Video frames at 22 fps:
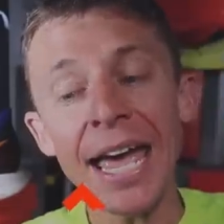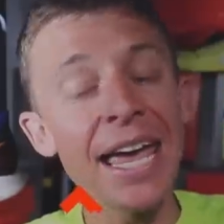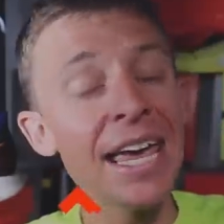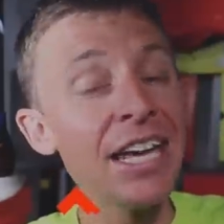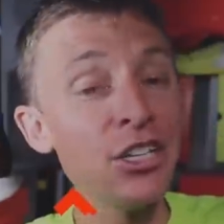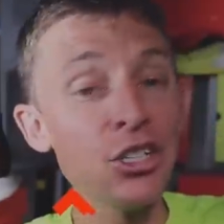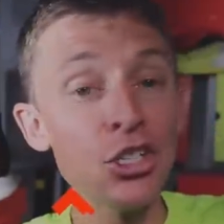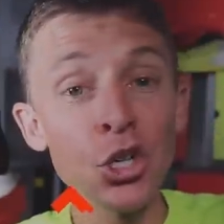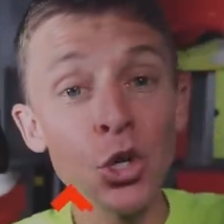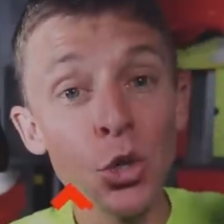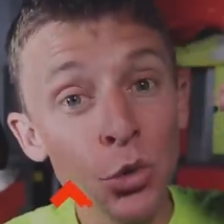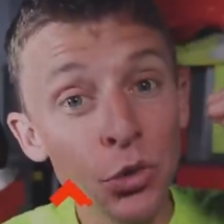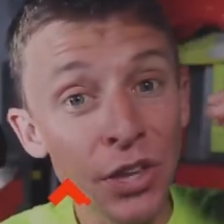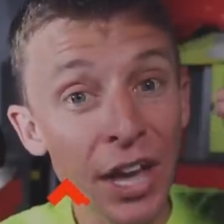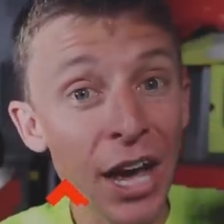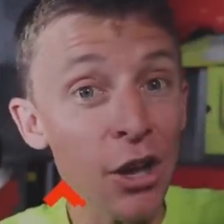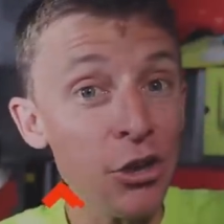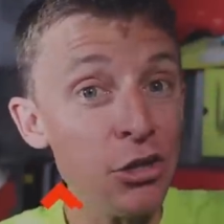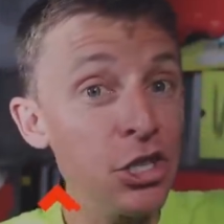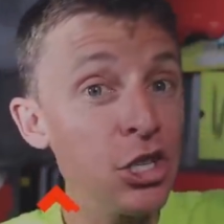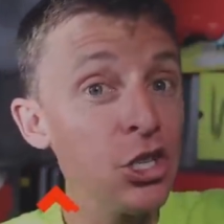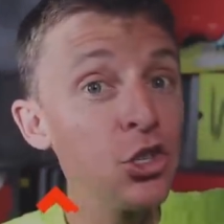in
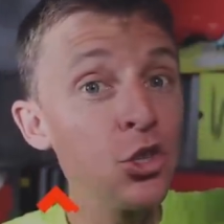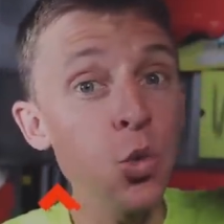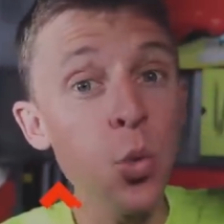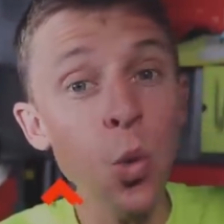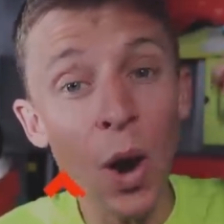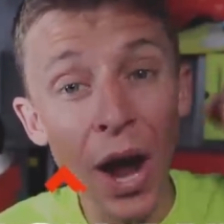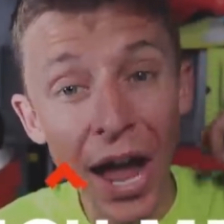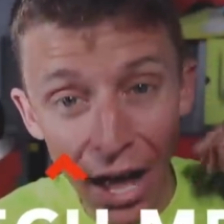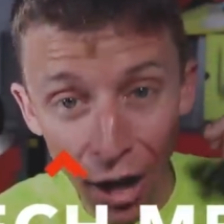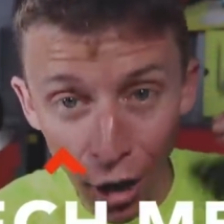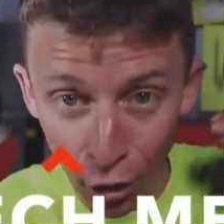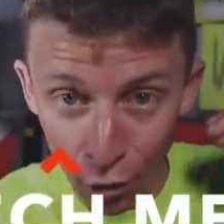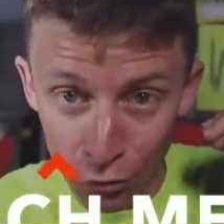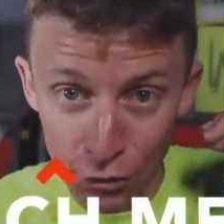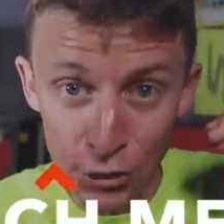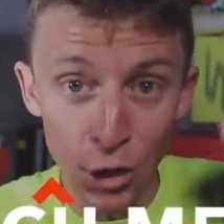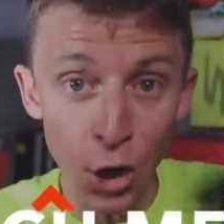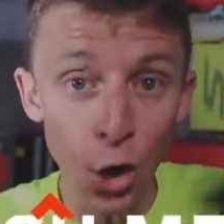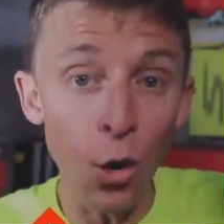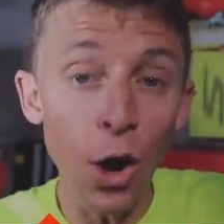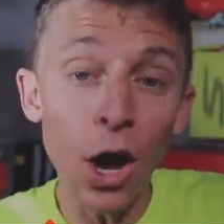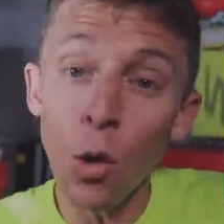2012.
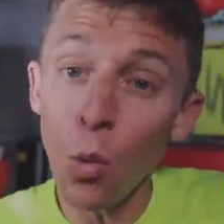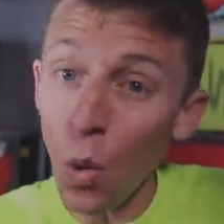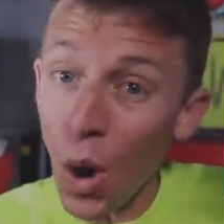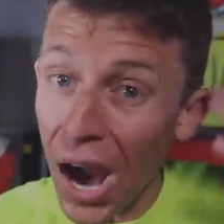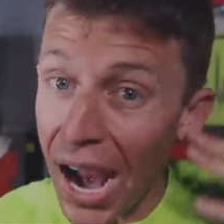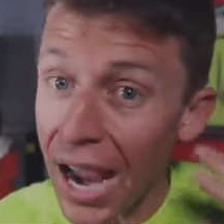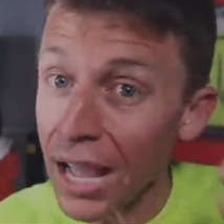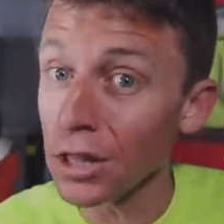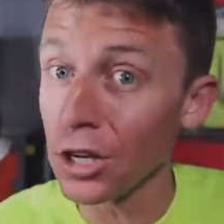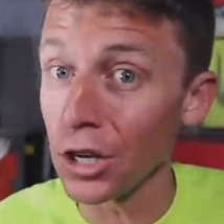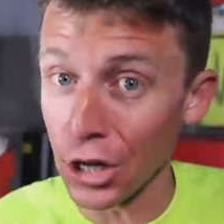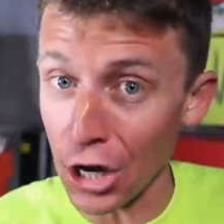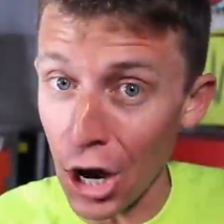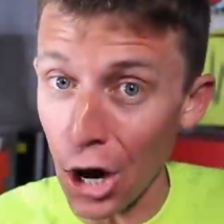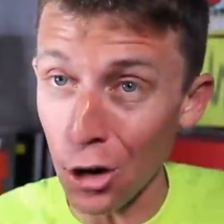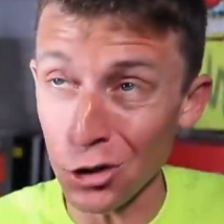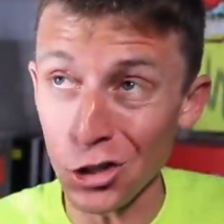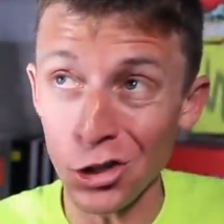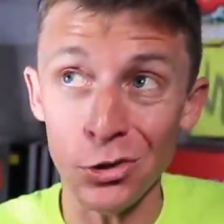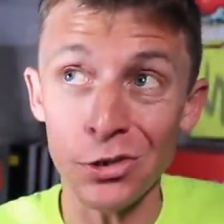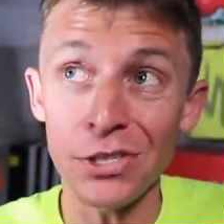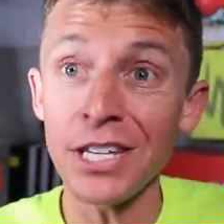So a while
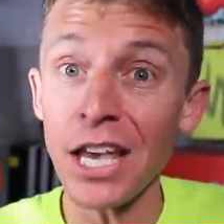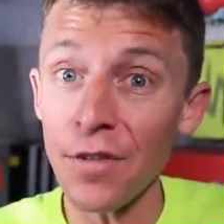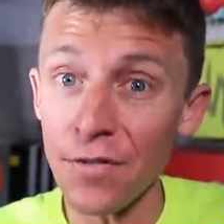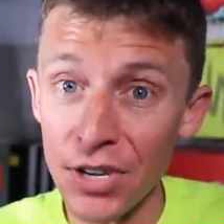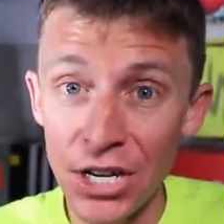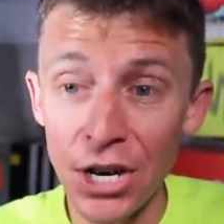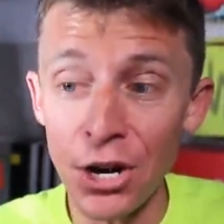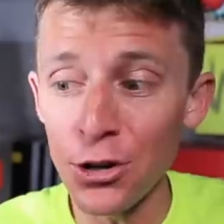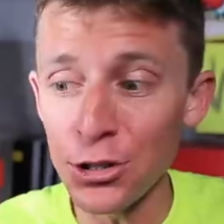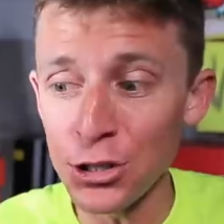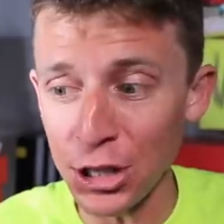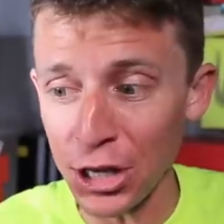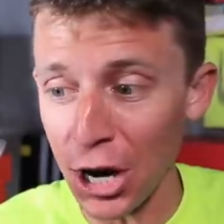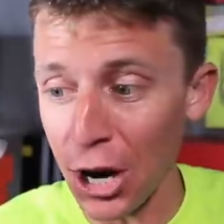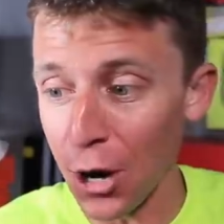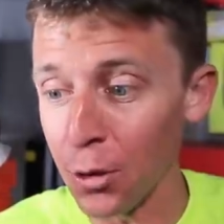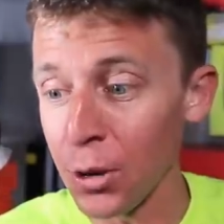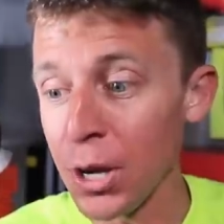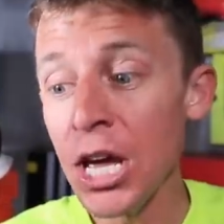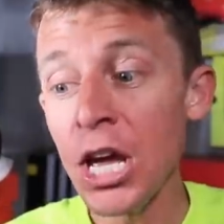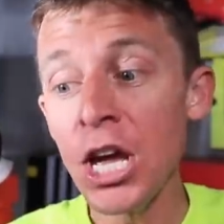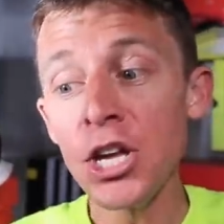ago, so 7 years
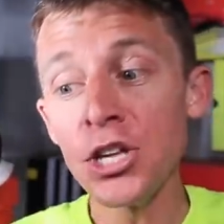ago.